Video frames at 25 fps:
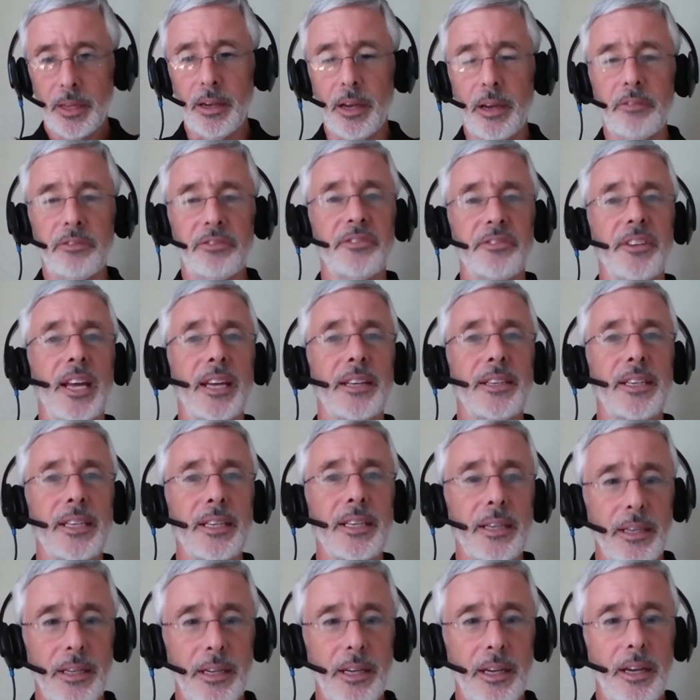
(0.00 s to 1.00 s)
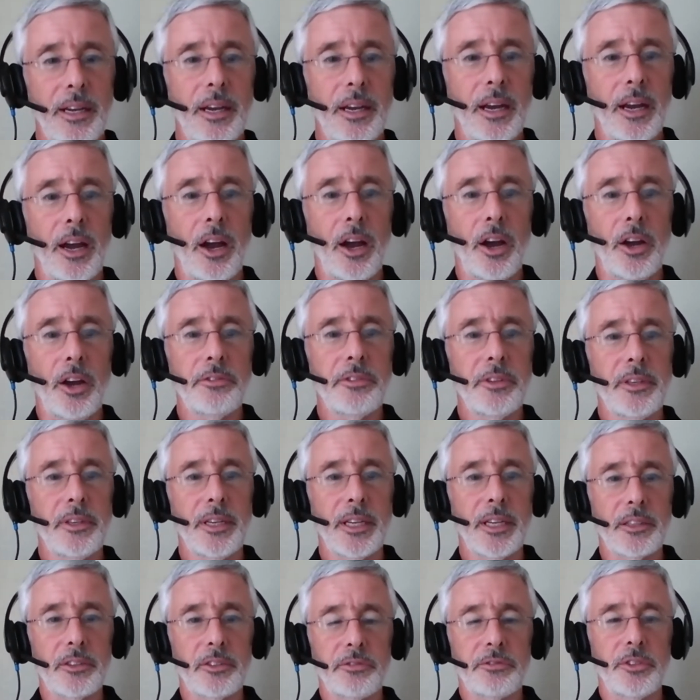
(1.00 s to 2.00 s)
uh, flooding over the
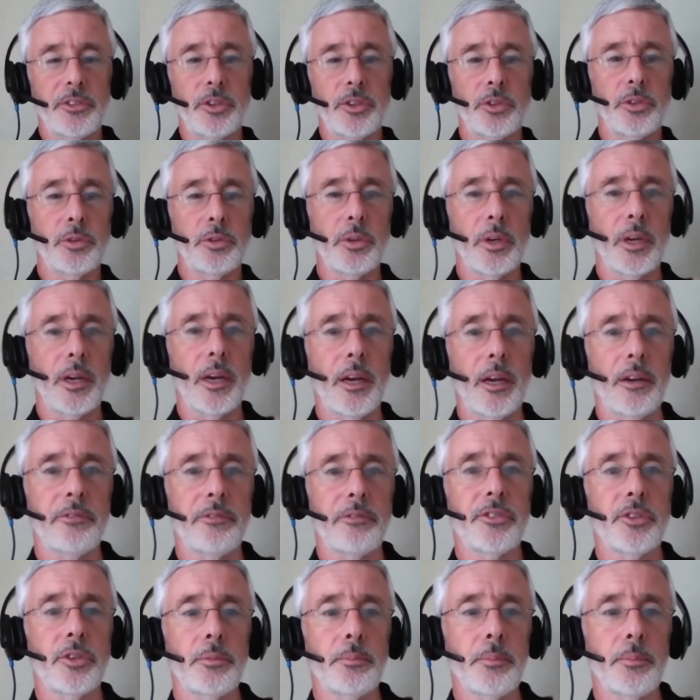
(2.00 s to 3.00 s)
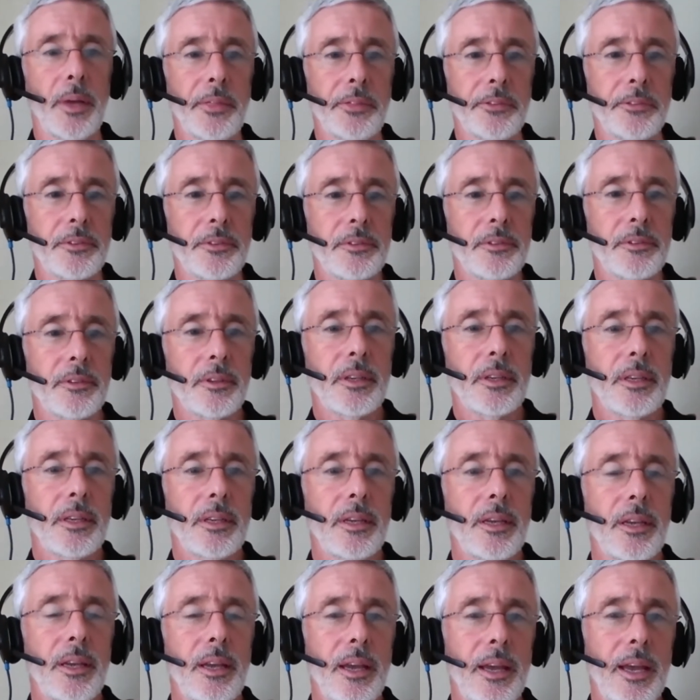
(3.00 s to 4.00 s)
next few few months.
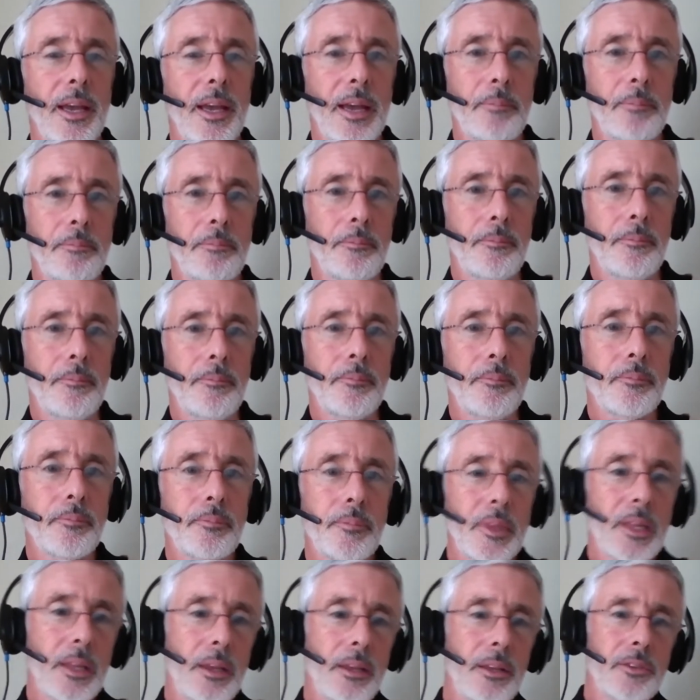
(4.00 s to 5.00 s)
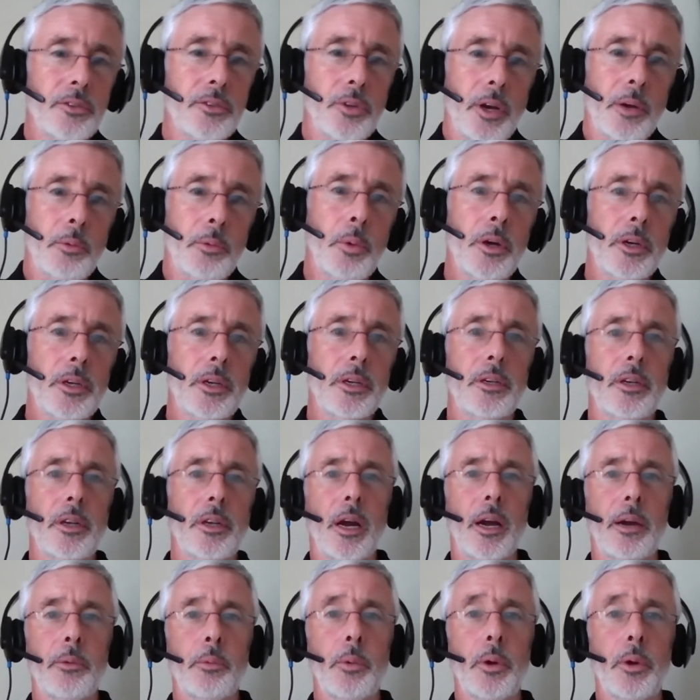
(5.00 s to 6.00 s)
Um, so I work,
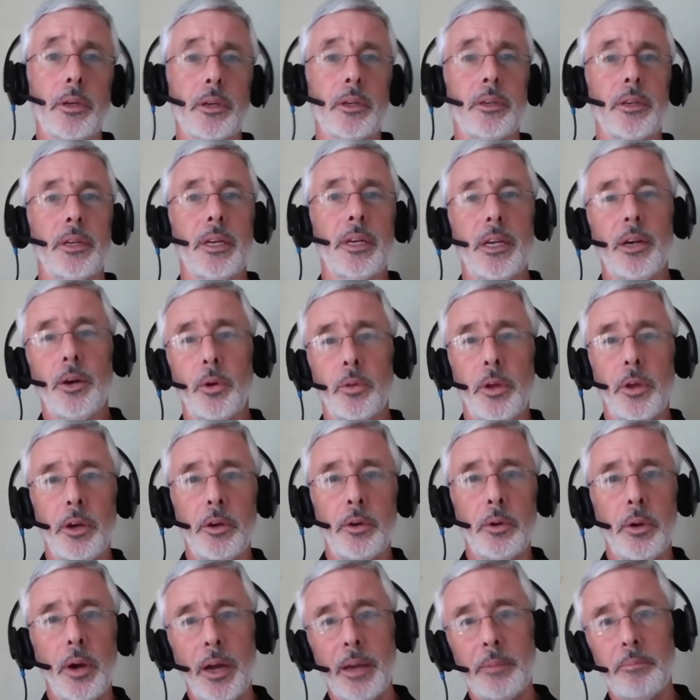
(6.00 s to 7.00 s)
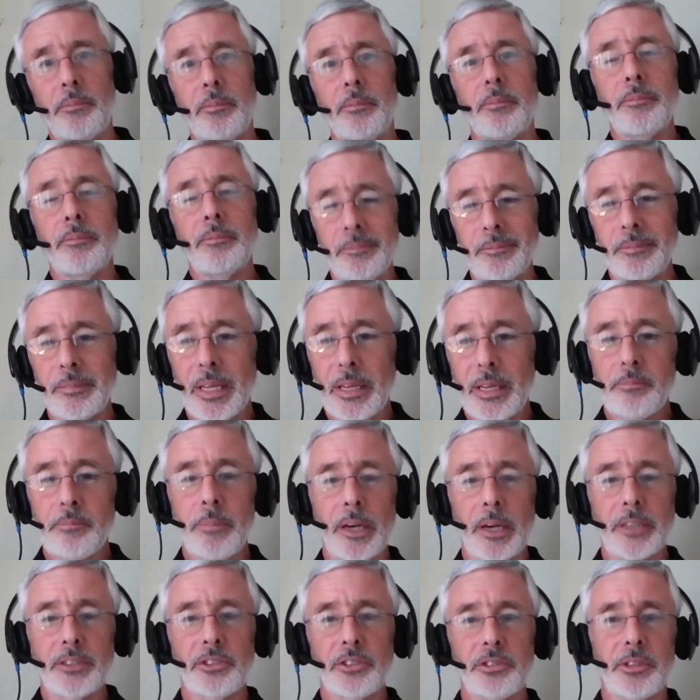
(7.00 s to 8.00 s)
I work, although I'm
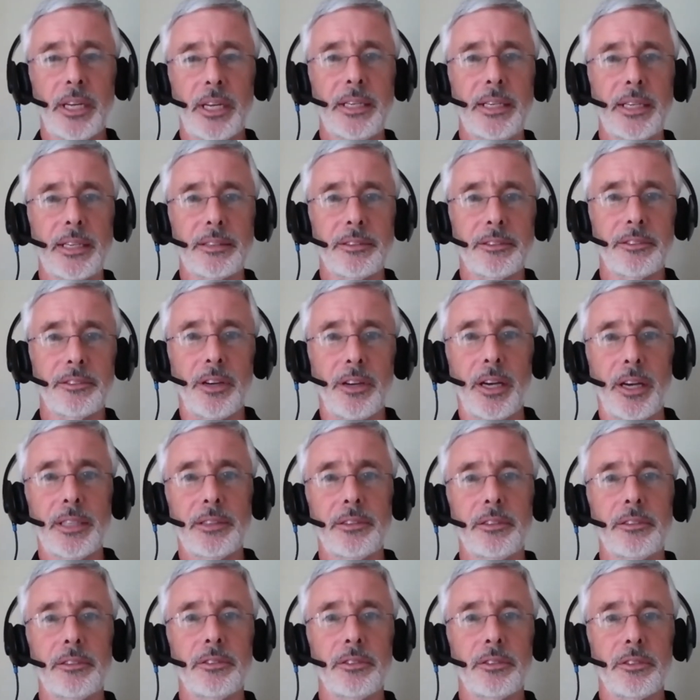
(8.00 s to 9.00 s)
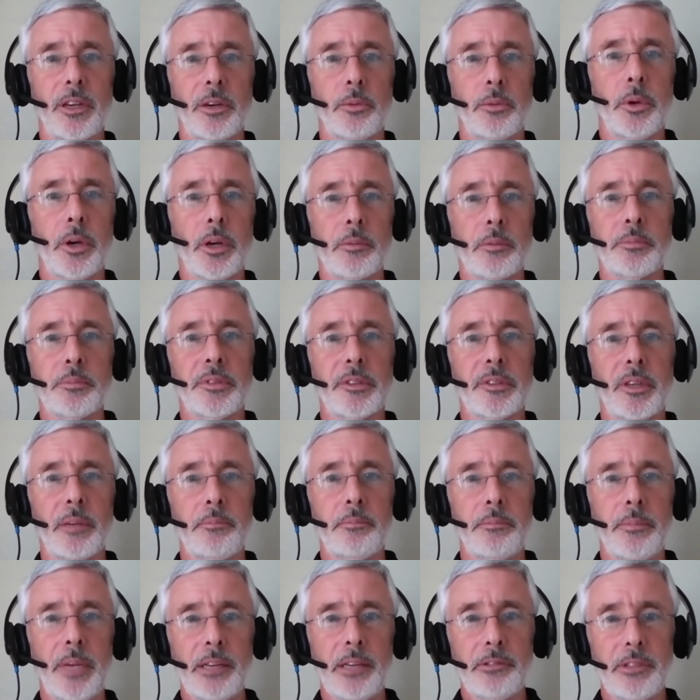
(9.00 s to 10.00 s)
by training a scientist, I work
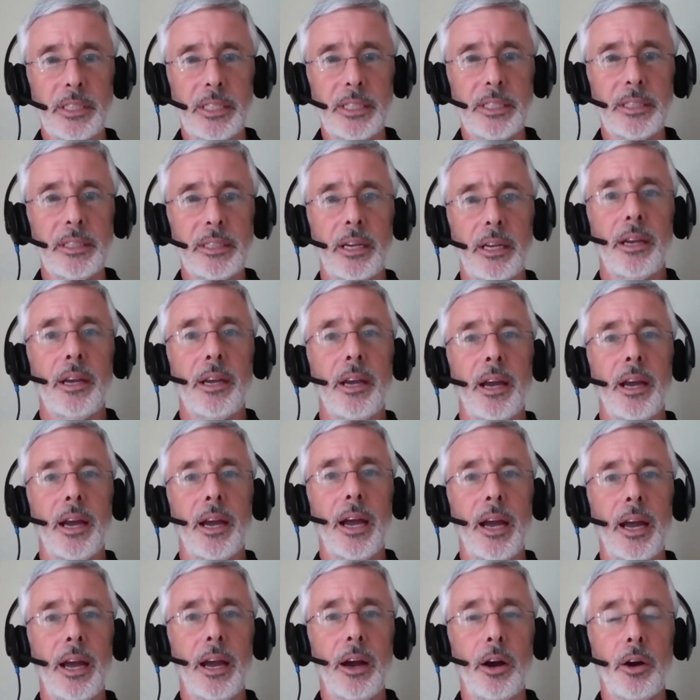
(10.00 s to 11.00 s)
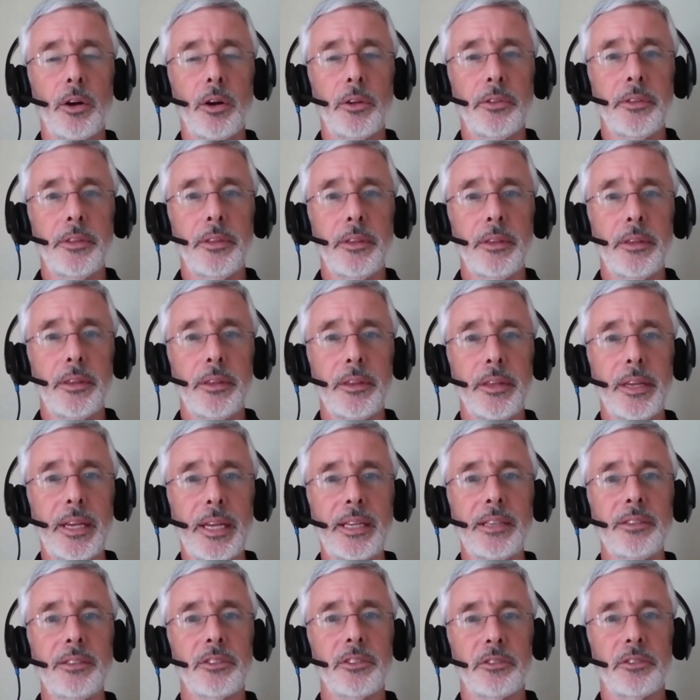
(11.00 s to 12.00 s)
primarily uh, on the
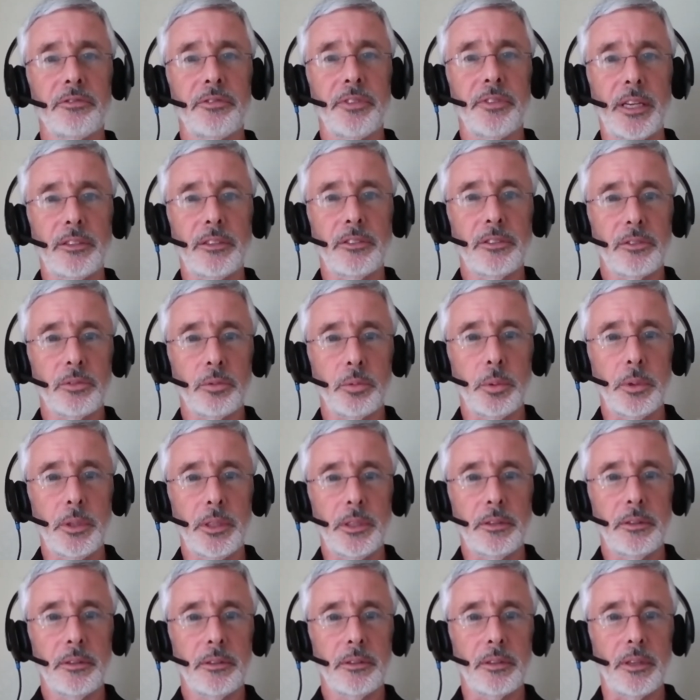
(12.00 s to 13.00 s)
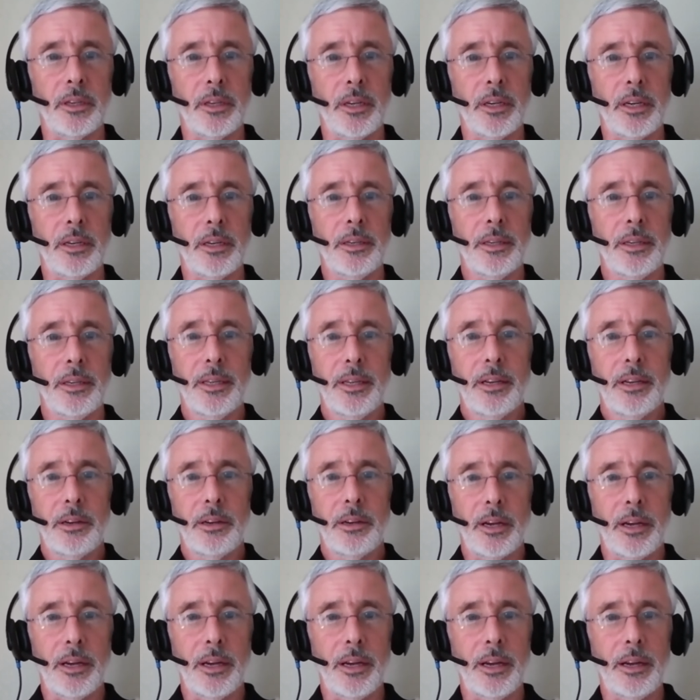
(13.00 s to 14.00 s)
interface with uh,
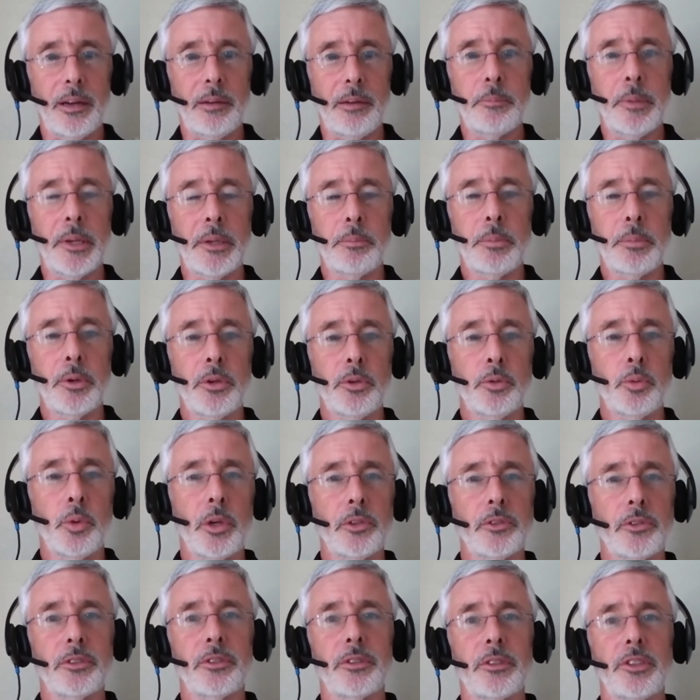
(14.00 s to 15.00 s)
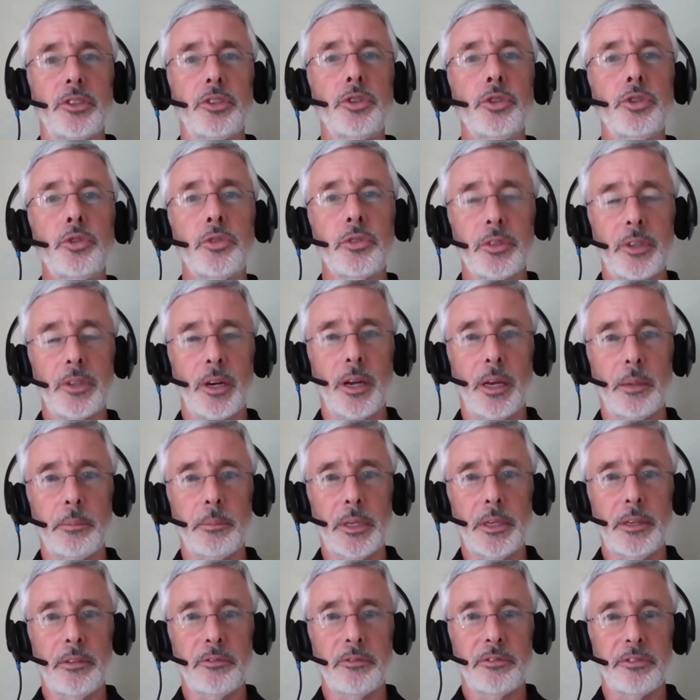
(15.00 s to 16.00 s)
uh, people who want to use
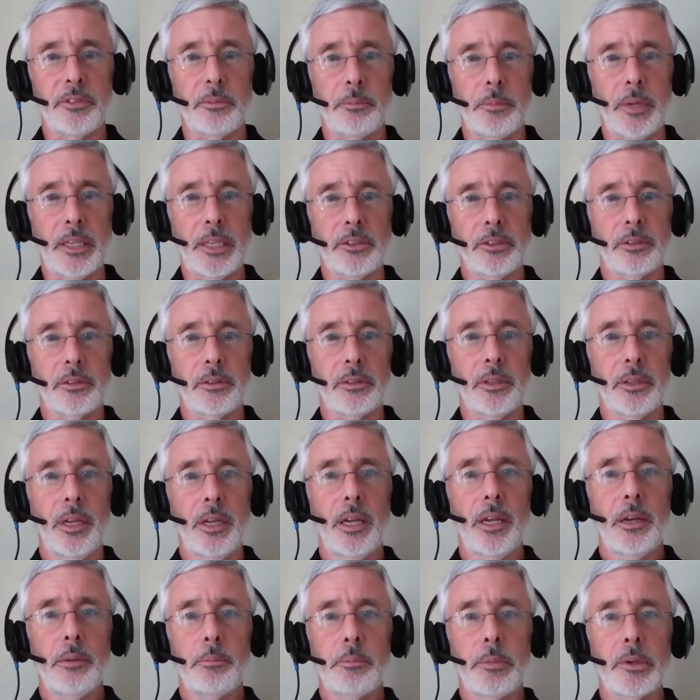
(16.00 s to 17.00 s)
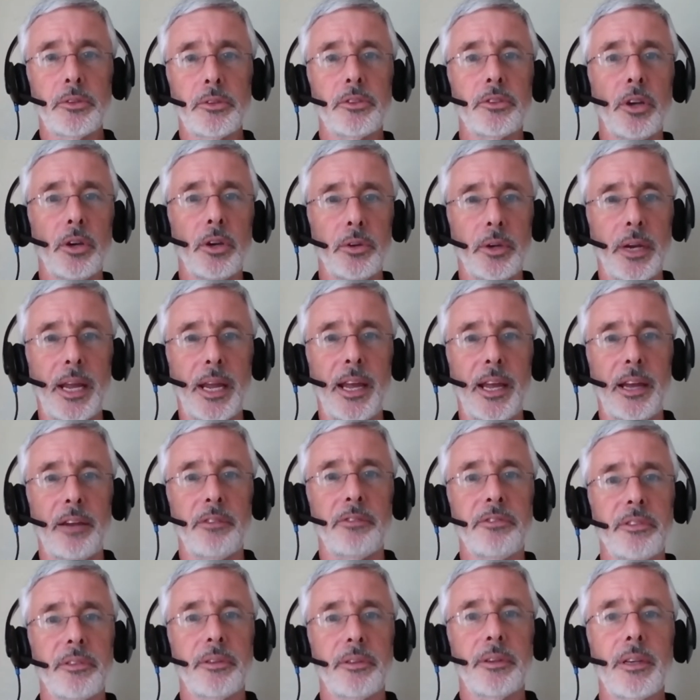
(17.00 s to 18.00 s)
climate information but don't
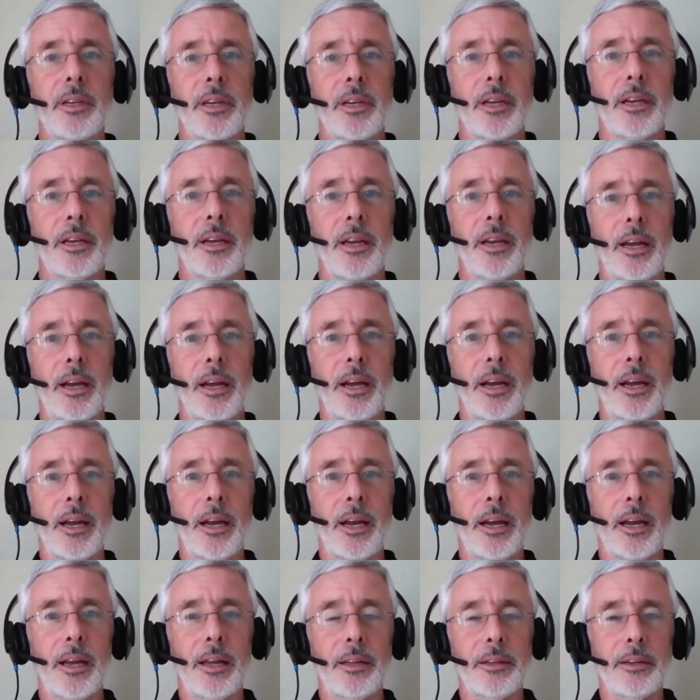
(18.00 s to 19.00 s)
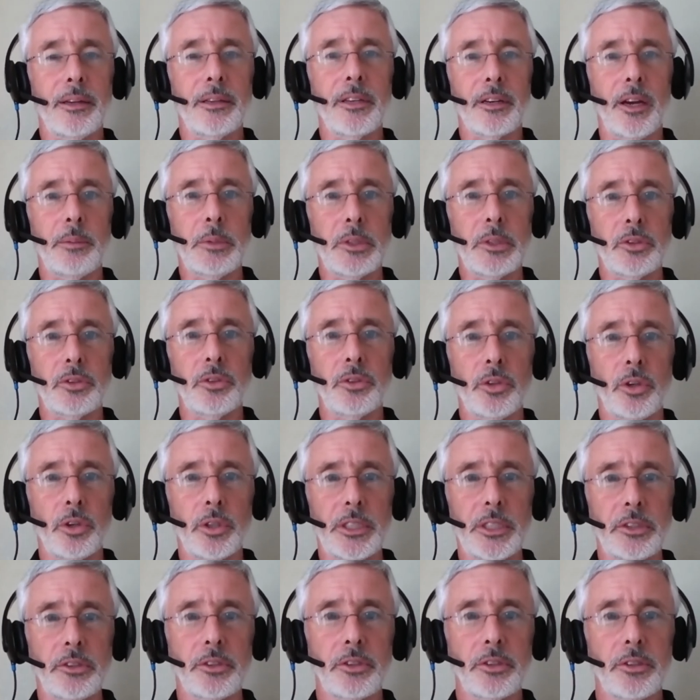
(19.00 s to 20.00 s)
have the climate
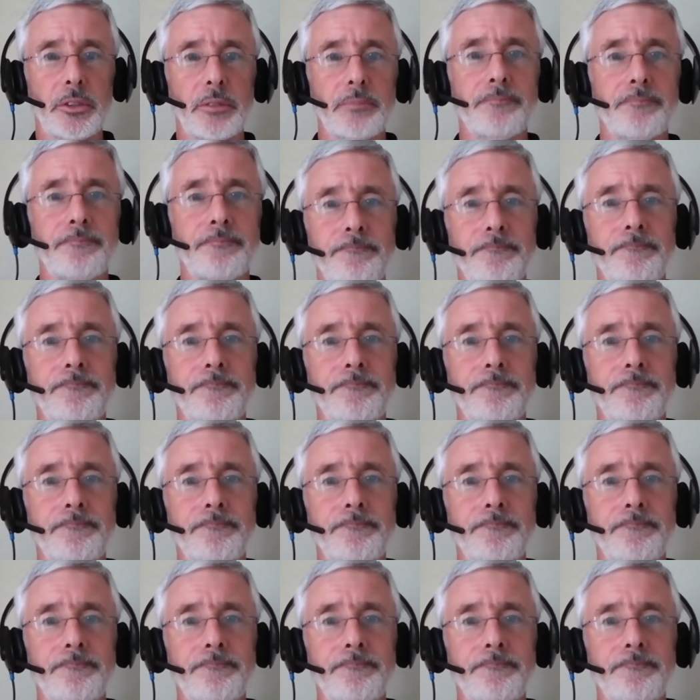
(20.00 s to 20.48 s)
knowledge.